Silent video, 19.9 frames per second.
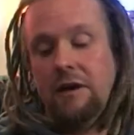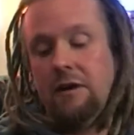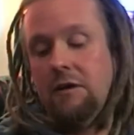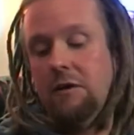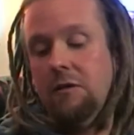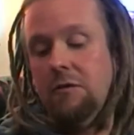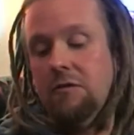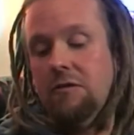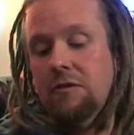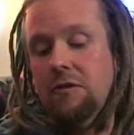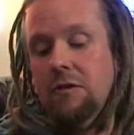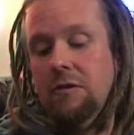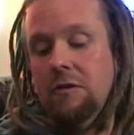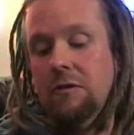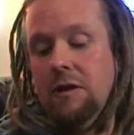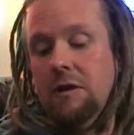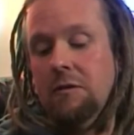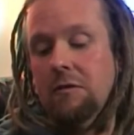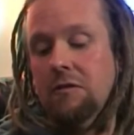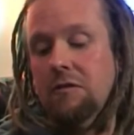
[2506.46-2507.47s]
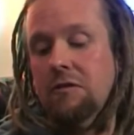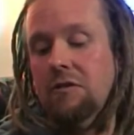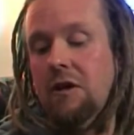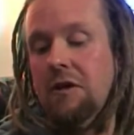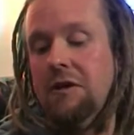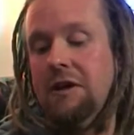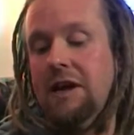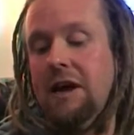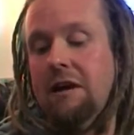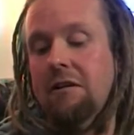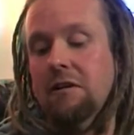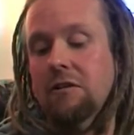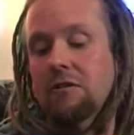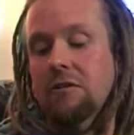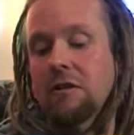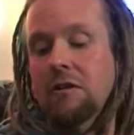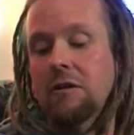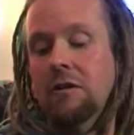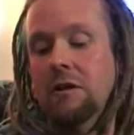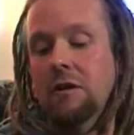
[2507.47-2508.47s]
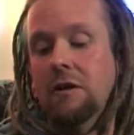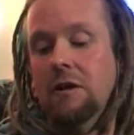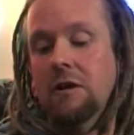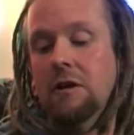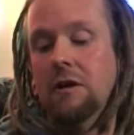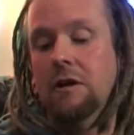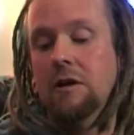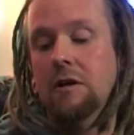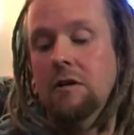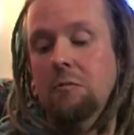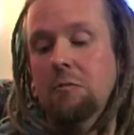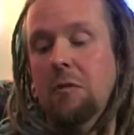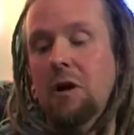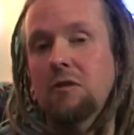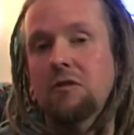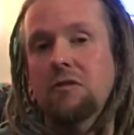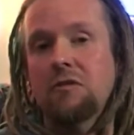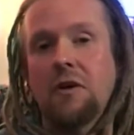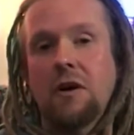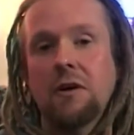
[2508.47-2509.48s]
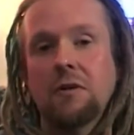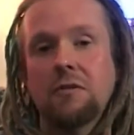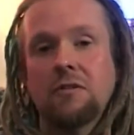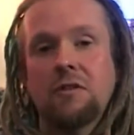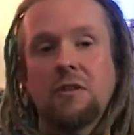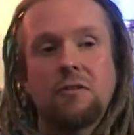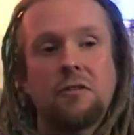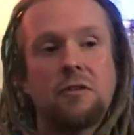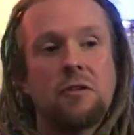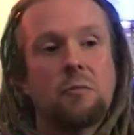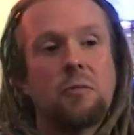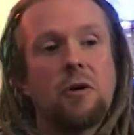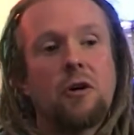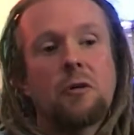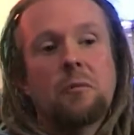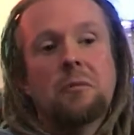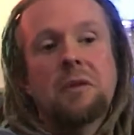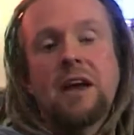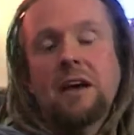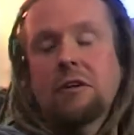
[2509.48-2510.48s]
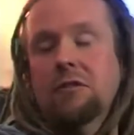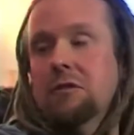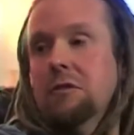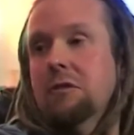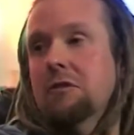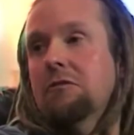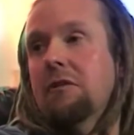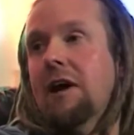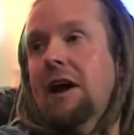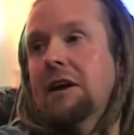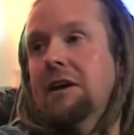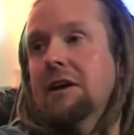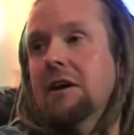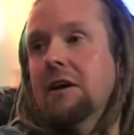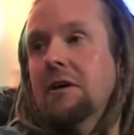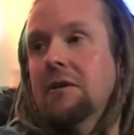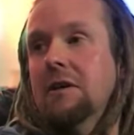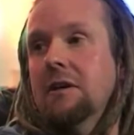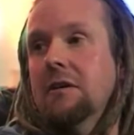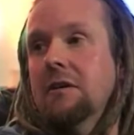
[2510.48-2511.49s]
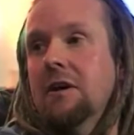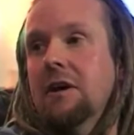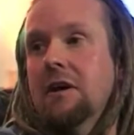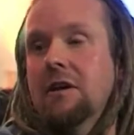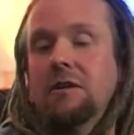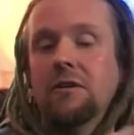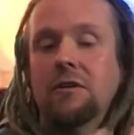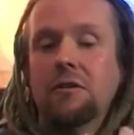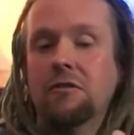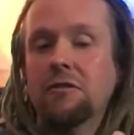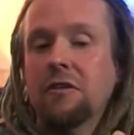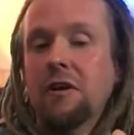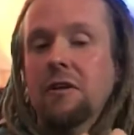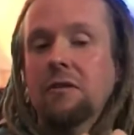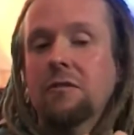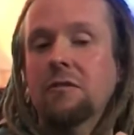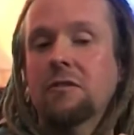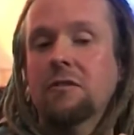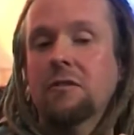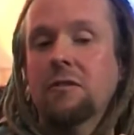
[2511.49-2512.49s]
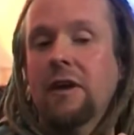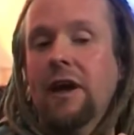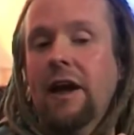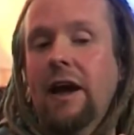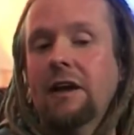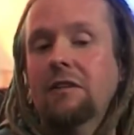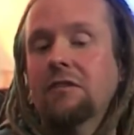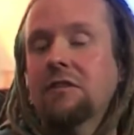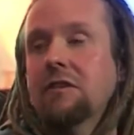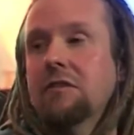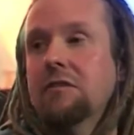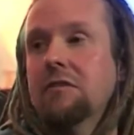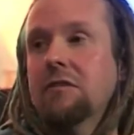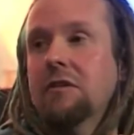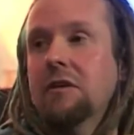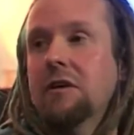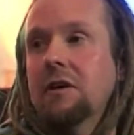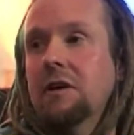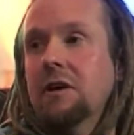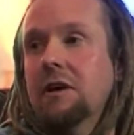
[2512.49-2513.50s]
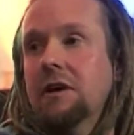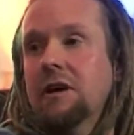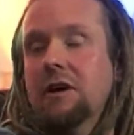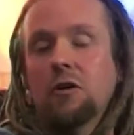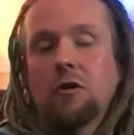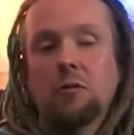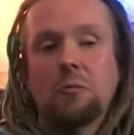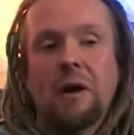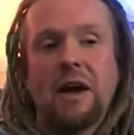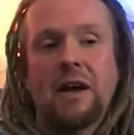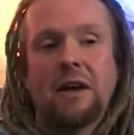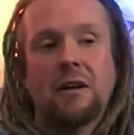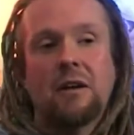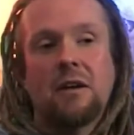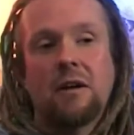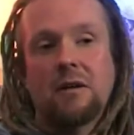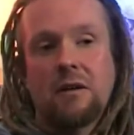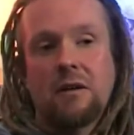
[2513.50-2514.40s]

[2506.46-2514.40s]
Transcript: it used to. It was a Sony Ericsson. Most phones, if you put them next to a radio that and your phone's active, mm. it will make